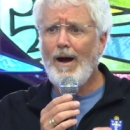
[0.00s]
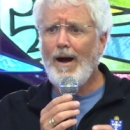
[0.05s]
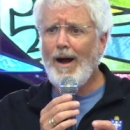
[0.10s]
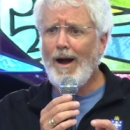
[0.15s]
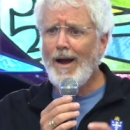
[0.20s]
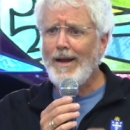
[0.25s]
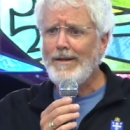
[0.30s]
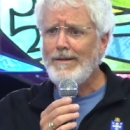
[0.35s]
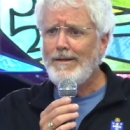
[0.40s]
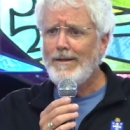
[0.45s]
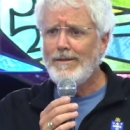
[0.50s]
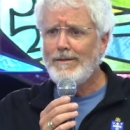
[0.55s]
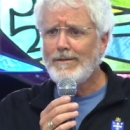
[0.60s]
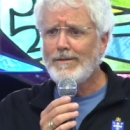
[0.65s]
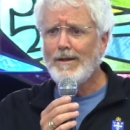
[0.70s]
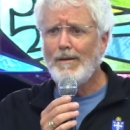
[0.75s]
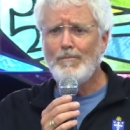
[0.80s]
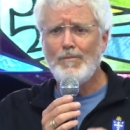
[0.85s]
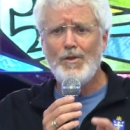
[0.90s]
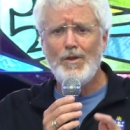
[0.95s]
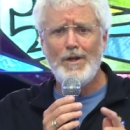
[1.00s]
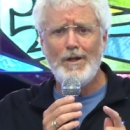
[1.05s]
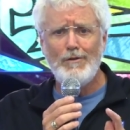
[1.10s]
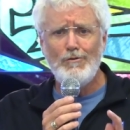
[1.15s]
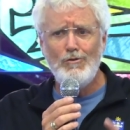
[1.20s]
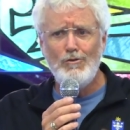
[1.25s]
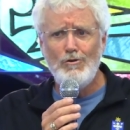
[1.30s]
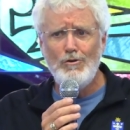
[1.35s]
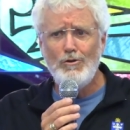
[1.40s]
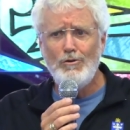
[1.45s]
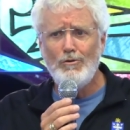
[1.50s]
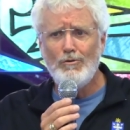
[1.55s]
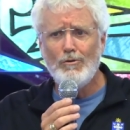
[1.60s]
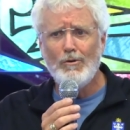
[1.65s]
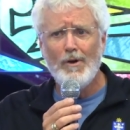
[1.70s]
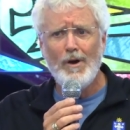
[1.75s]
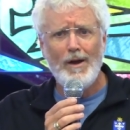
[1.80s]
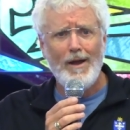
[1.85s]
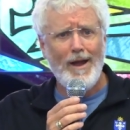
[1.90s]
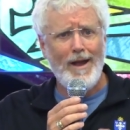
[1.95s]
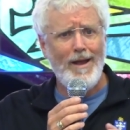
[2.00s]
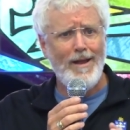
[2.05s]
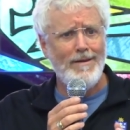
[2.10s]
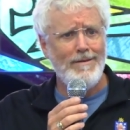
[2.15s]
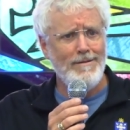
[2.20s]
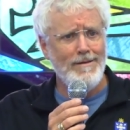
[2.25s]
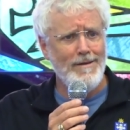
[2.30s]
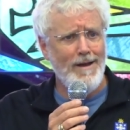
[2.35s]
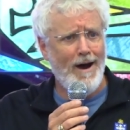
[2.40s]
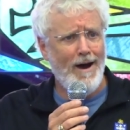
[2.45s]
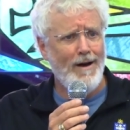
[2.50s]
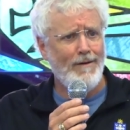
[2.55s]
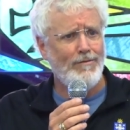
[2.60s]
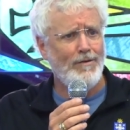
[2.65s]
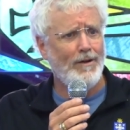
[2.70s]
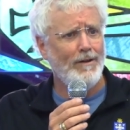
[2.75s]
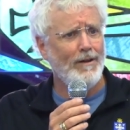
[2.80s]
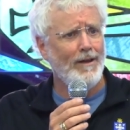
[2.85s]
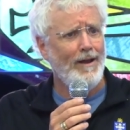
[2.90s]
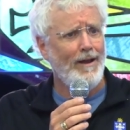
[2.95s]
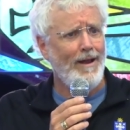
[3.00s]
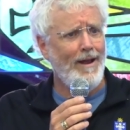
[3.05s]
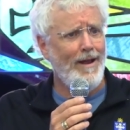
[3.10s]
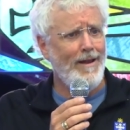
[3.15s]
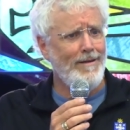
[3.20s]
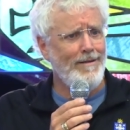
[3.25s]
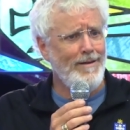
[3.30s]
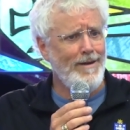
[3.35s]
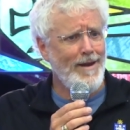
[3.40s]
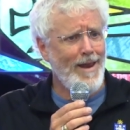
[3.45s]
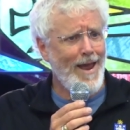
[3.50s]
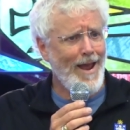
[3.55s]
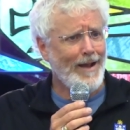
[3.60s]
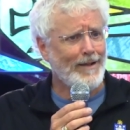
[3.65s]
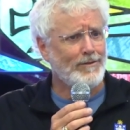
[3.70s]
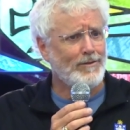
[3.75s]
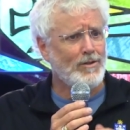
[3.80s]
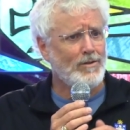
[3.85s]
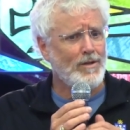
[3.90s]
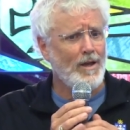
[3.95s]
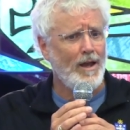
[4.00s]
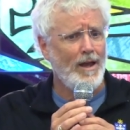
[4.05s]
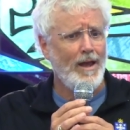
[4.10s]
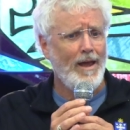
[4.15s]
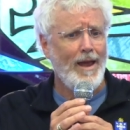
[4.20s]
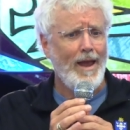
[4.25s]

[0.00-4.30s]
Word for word: I did something new and novel and next.